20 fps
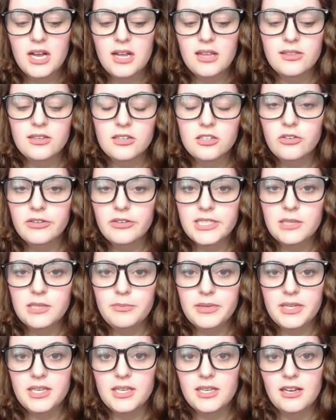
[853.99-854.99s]
they're going to
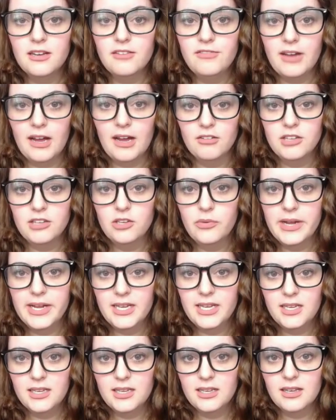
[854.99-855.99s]
be
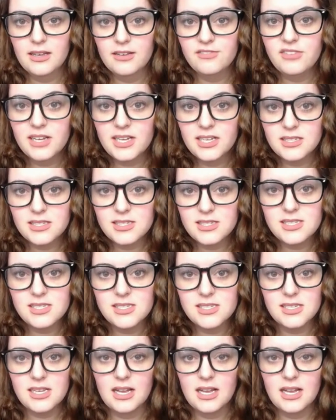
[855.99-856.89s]
evaluating events.